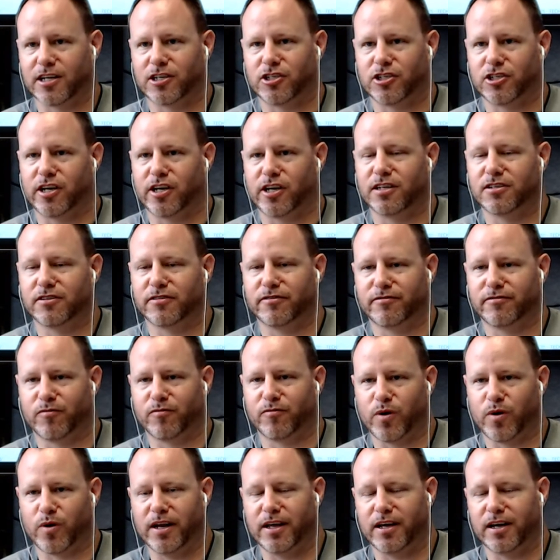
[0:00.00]
a chance of
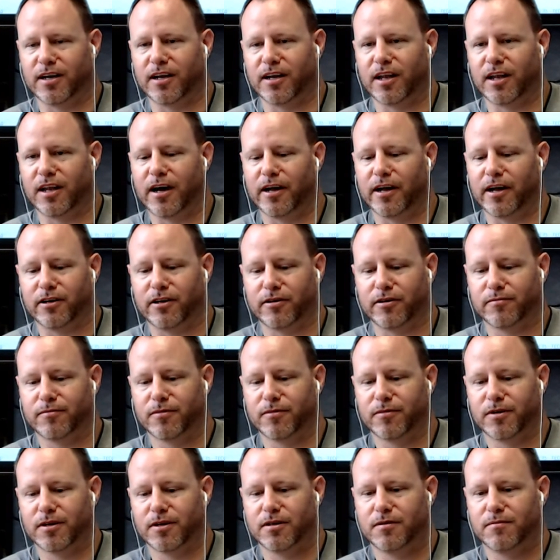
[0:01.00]
waiting in line to
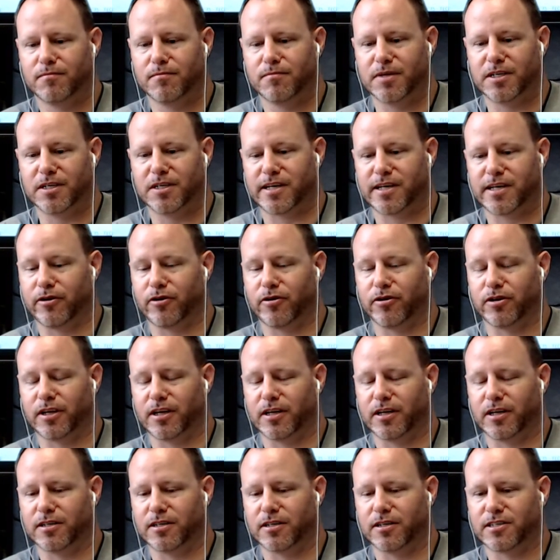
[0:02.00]
miss out on
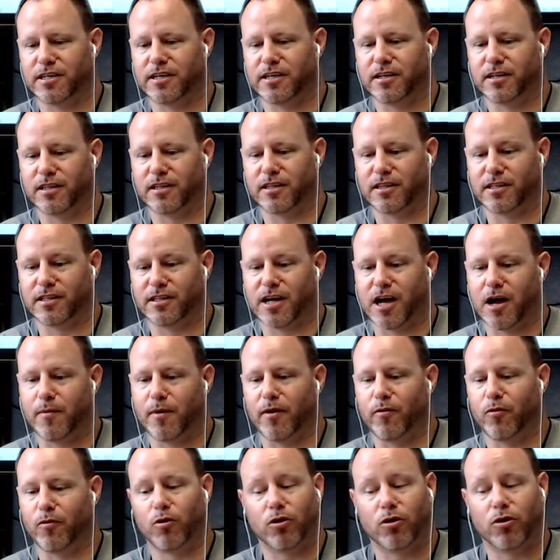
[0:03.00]
getting to see it at the time
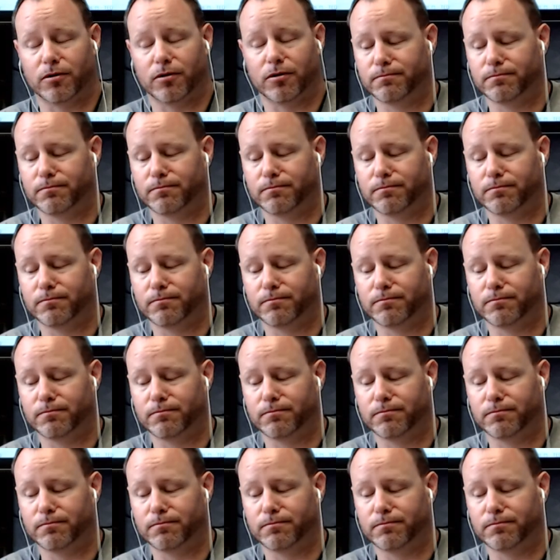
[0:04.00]
I want.